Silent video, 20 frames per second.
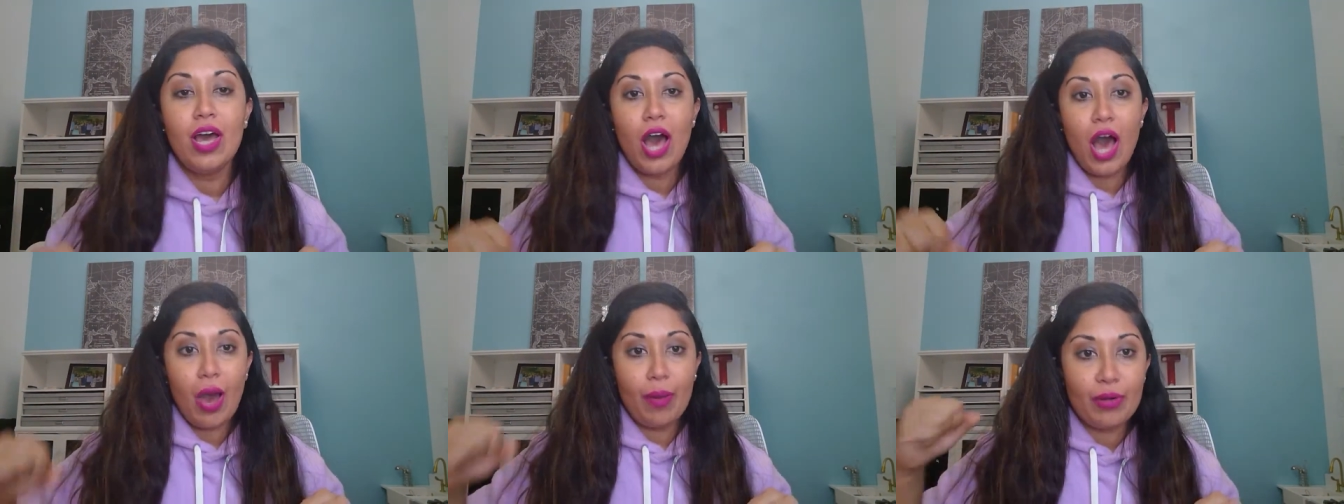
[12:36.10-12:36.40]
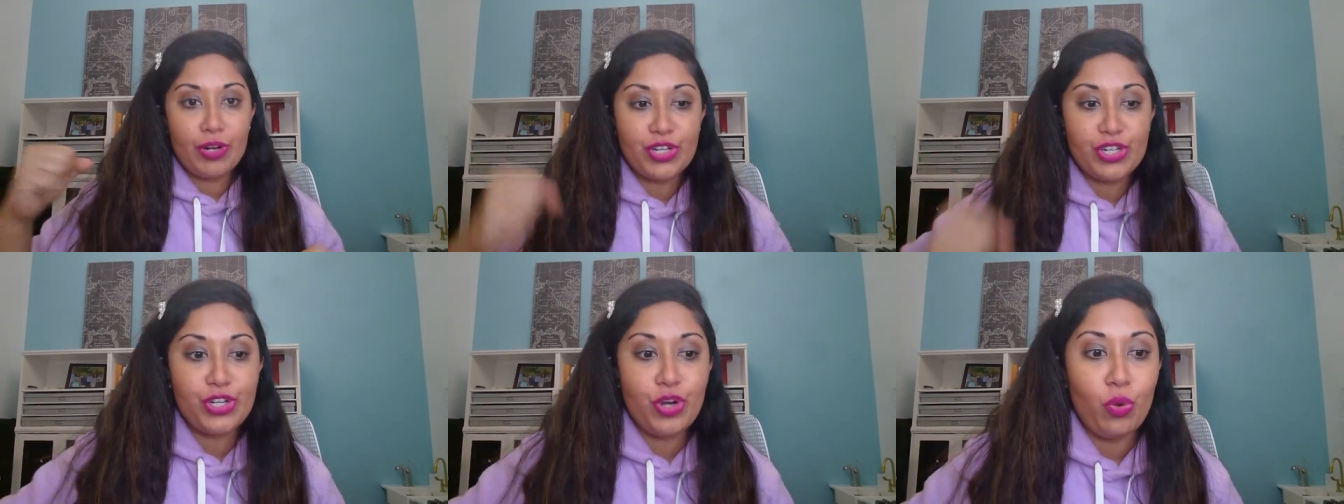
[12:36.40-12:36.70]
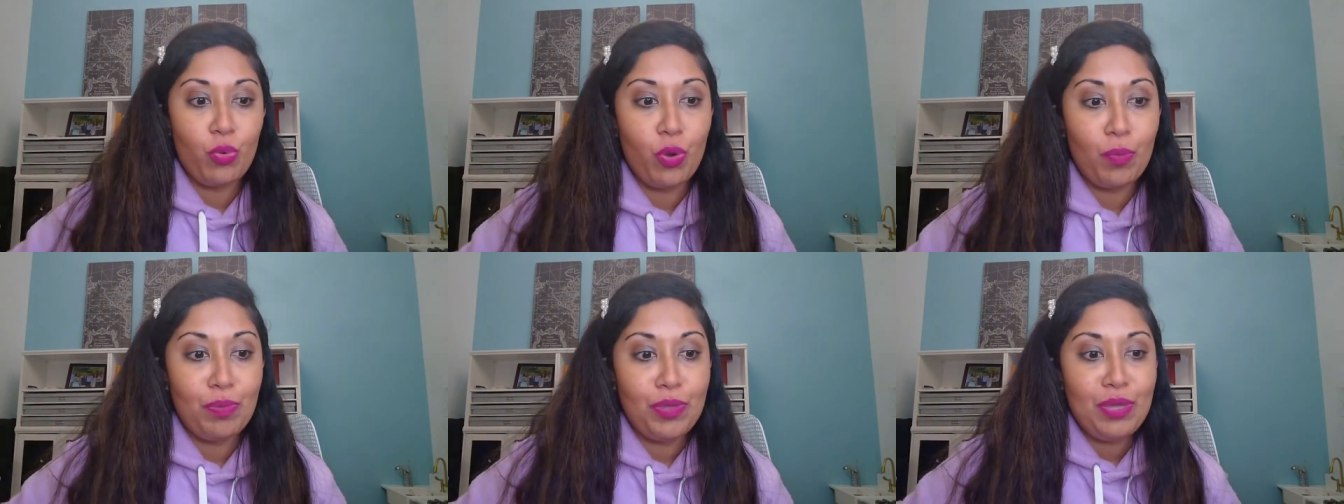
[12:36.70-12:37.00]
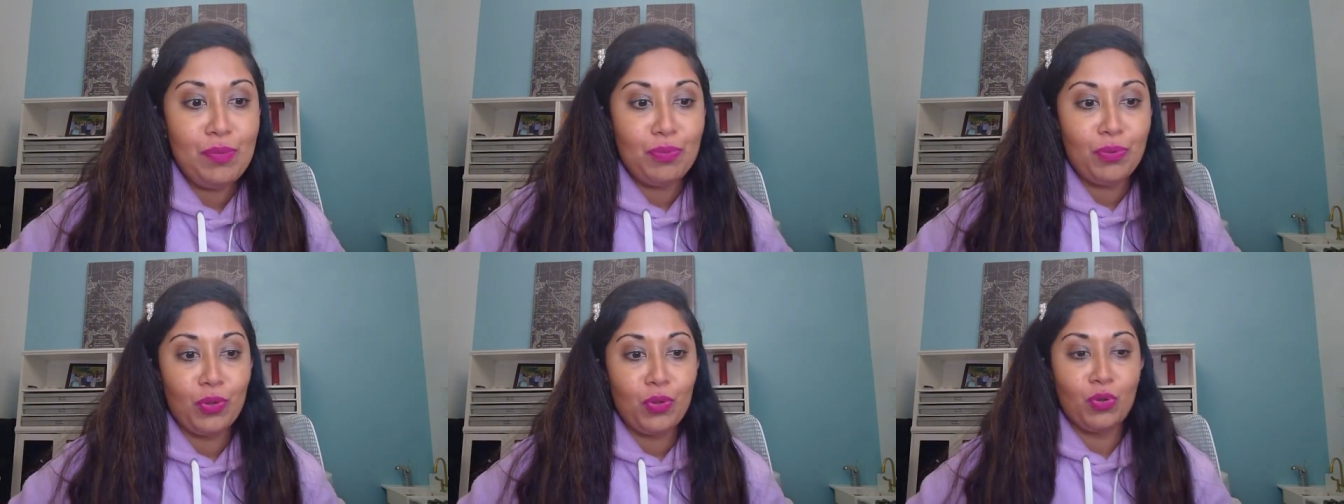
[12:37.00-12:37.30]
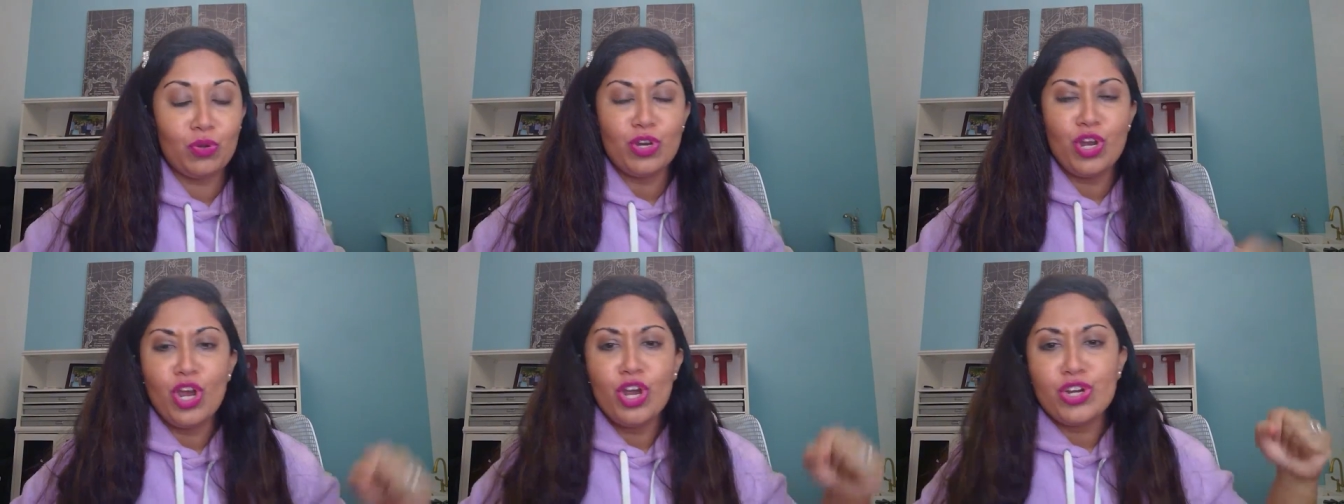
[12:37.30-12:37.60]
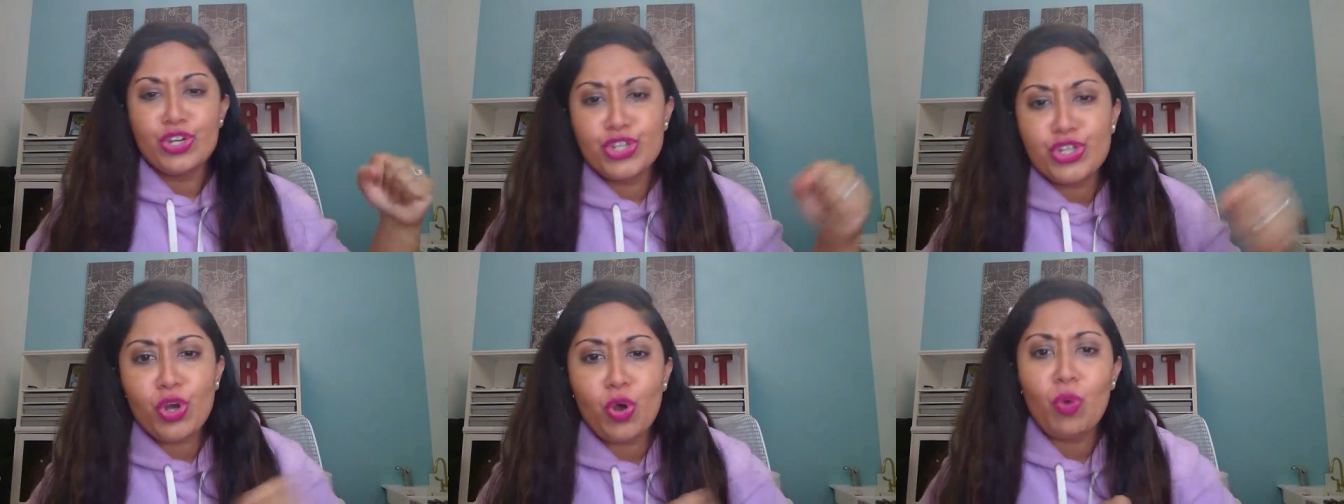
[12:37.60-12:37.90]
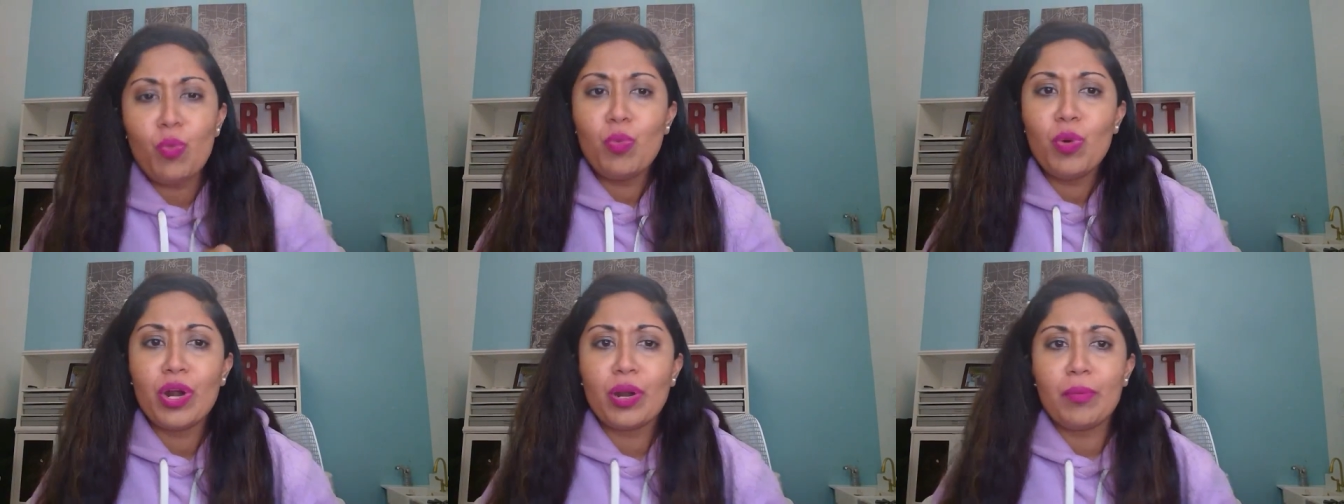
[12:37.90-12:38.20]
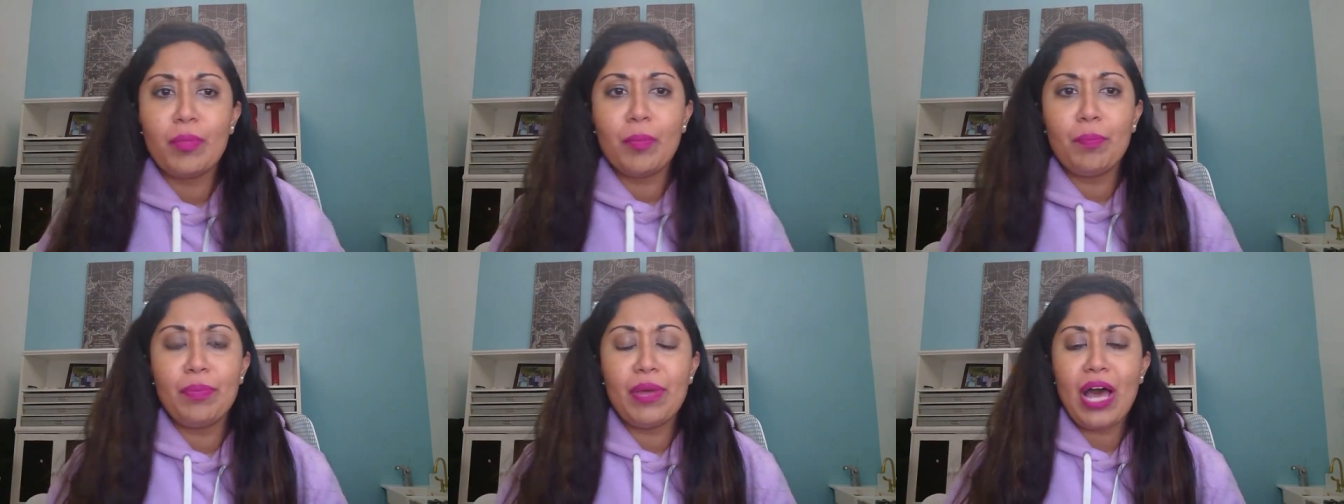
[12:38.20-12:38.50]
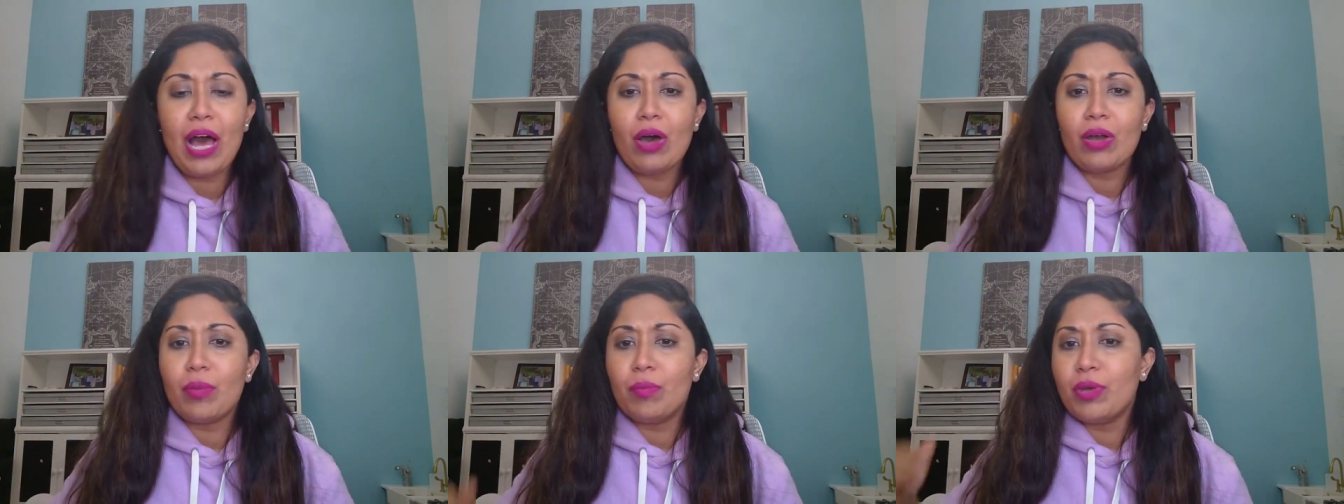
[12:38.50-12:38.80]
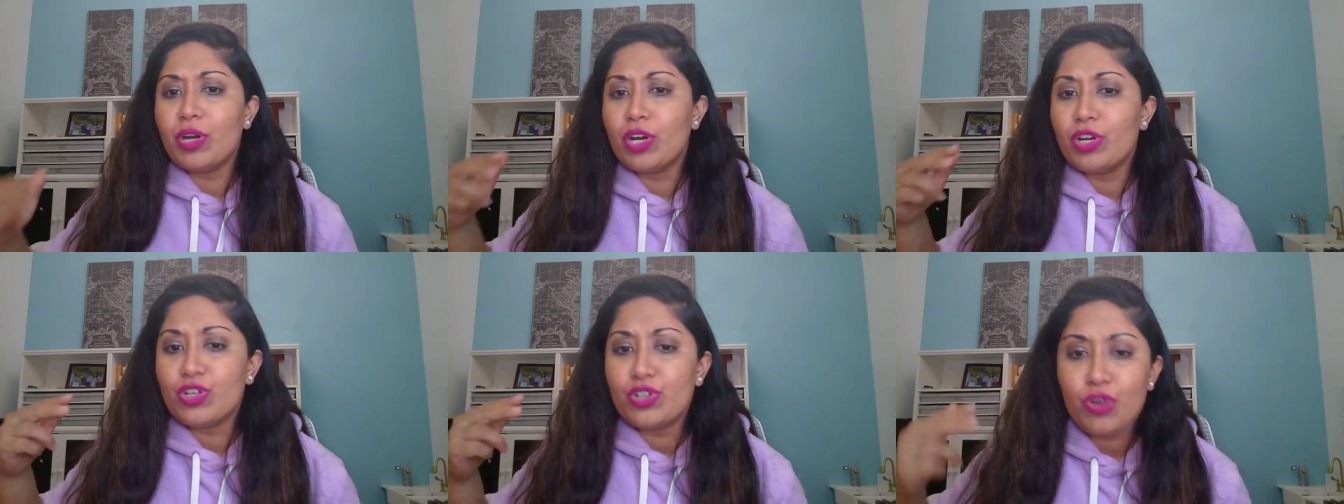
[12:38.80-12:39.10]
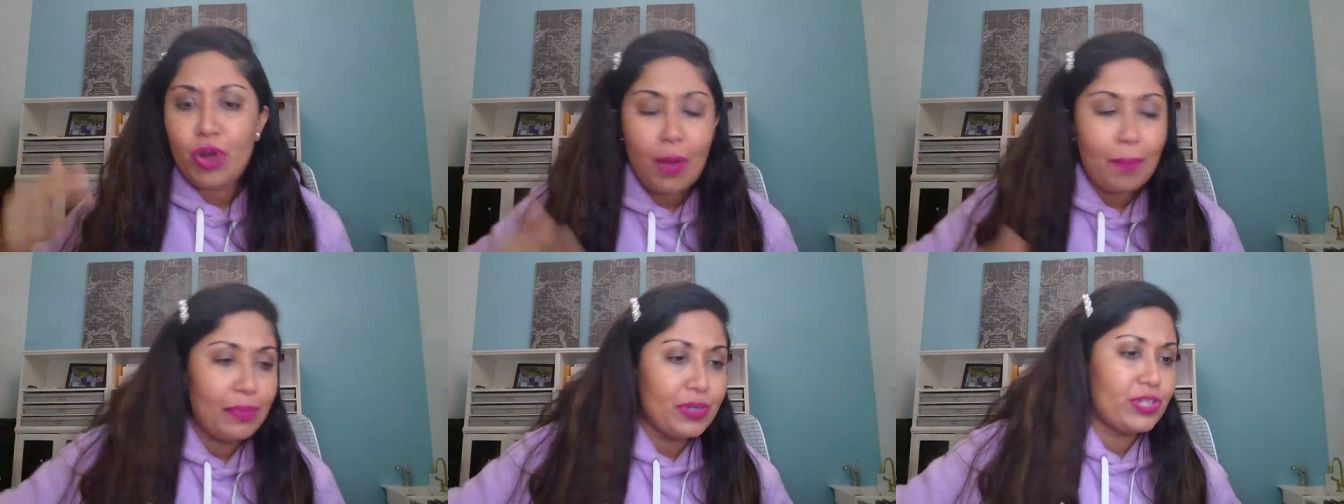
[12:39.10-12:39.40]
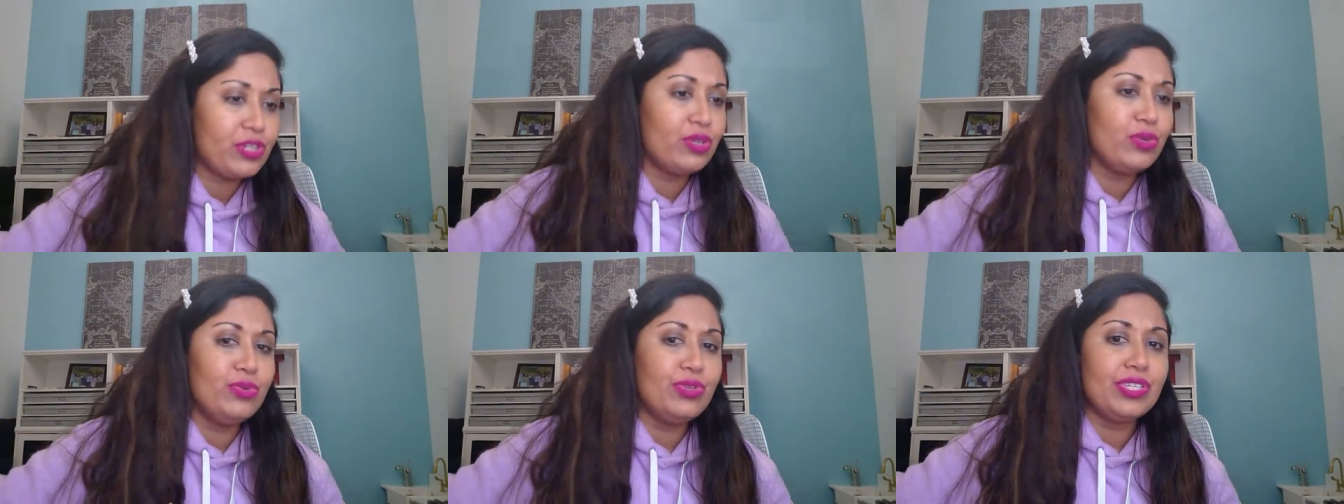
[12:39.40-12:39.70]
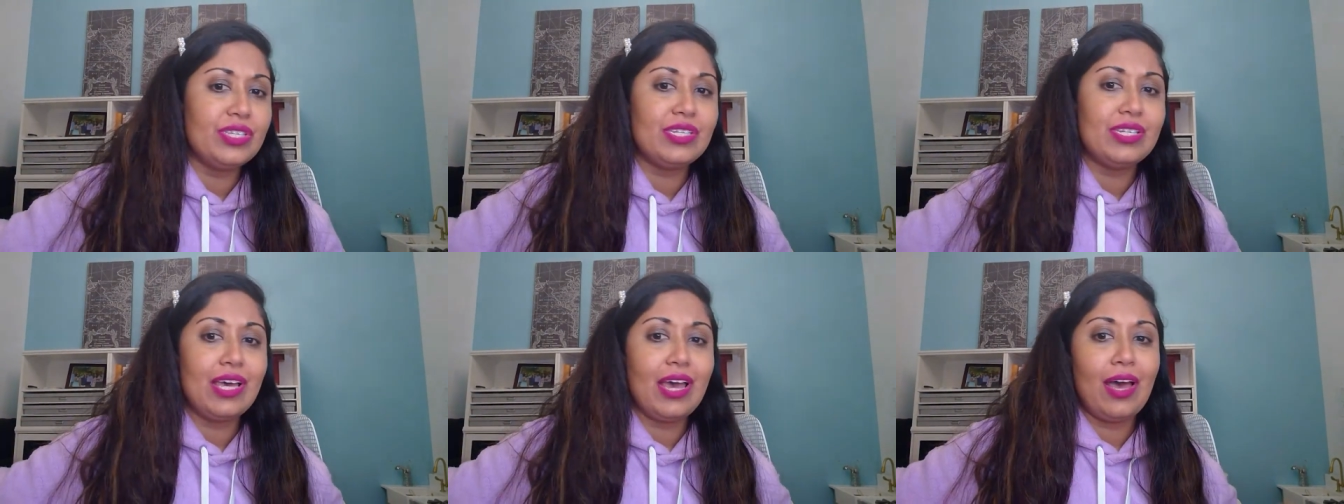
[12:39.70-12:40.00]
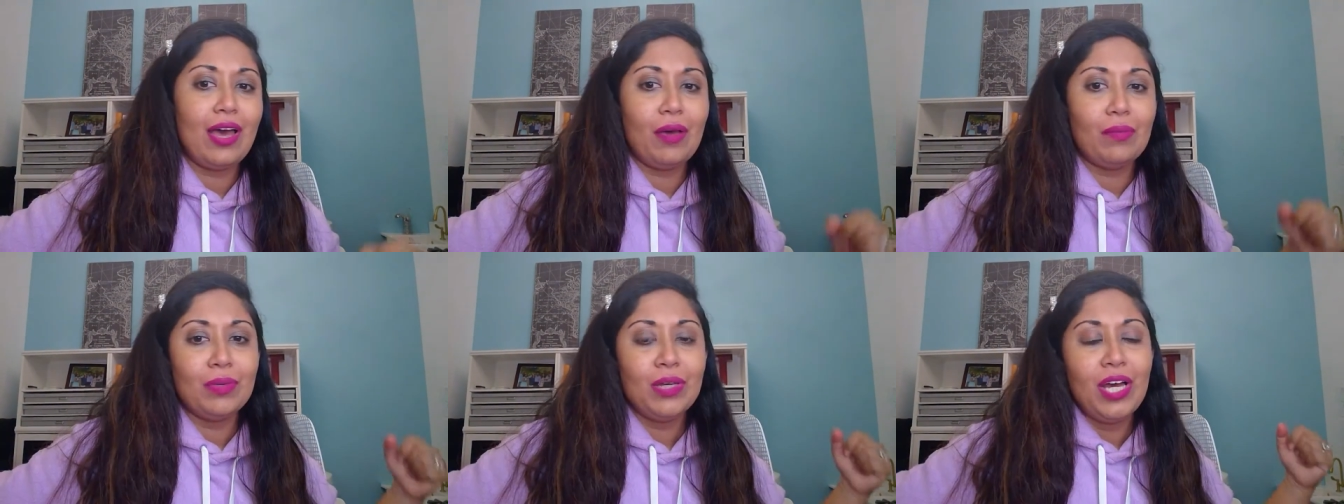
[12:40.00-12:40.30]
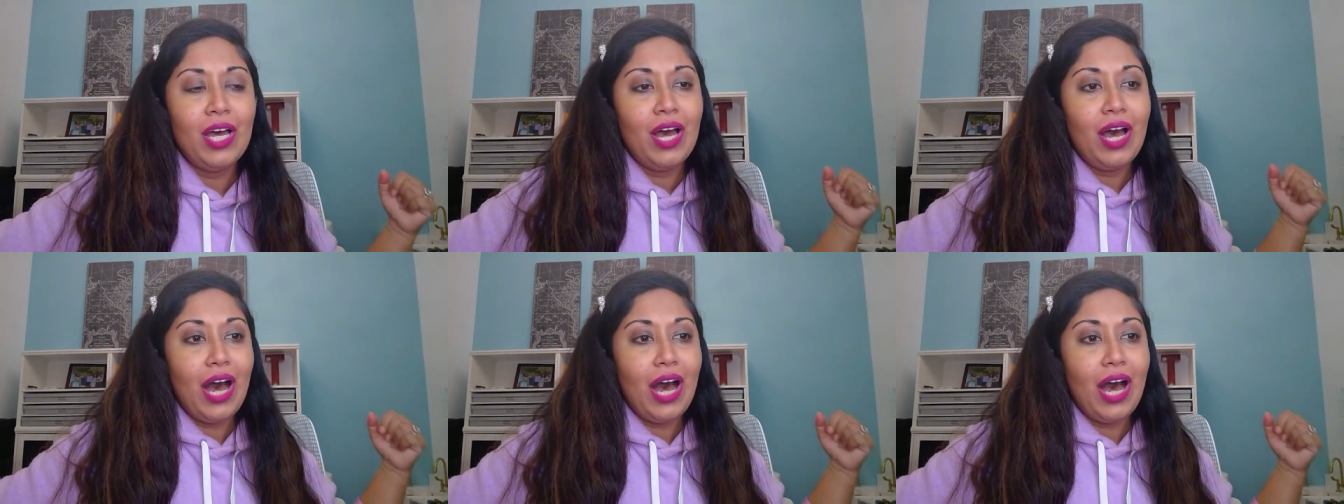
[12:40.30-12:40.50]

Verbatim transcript: I'm gonna show what people, show them what I'm about, I'm gonna drop a two step,